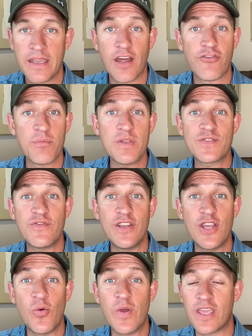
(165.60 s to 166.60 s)
Now, from this
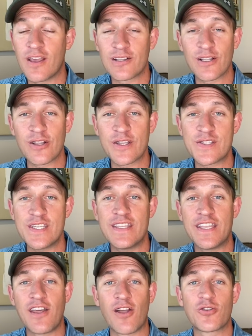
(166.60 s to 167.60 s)
video, we can clearly see
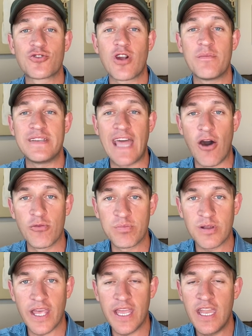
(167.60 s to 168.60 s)
that Donald Trump
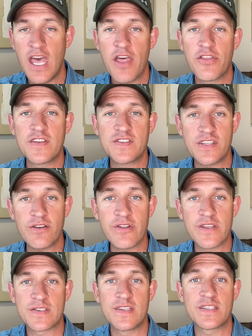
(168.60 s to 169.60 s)
downplayed the
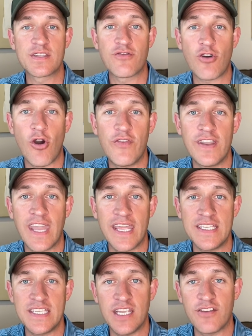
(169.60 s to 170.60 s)
seriousness of
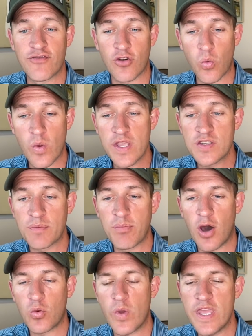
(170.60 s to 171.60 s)
COVID-19 for weeks
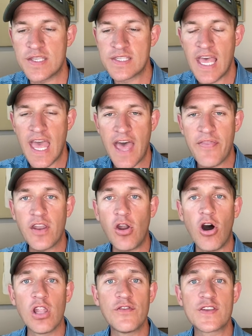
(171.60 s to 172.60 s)
upon weeks, and then
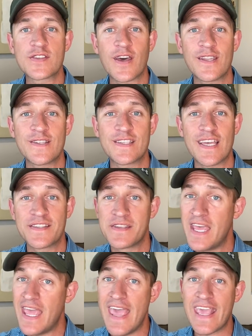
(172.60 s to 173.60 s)
all of a sudden says,
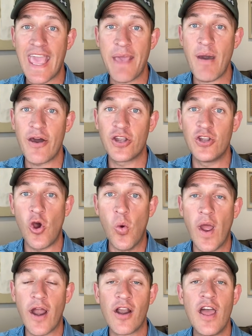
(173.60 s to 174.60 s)
"It came out of
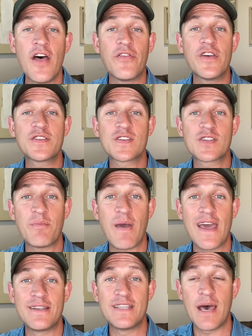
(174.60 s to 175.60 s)
nowhere. This is a
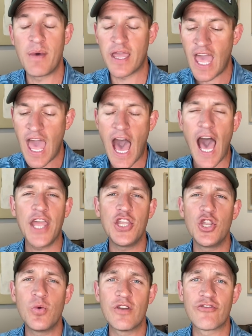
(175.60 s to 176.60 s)
pandemic. I
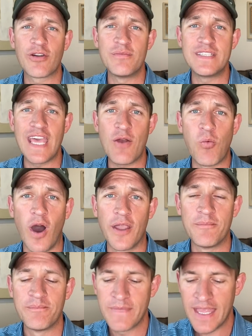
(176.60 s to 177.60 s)
knew it from day
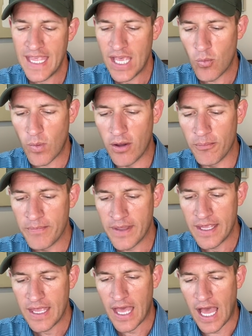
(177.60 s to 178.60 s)
one." Well,
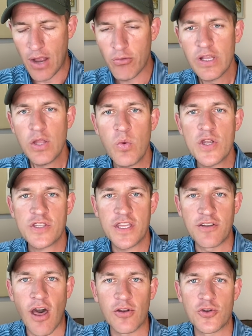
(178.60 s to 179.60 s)
I really wish that
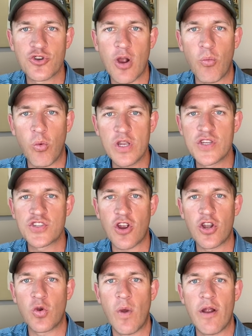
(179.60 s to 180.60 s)
Donald Trump would have
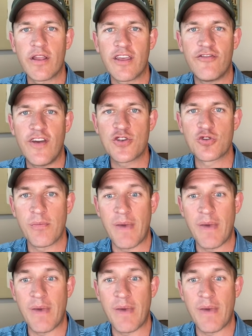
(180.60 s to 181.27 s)
started wearing a facial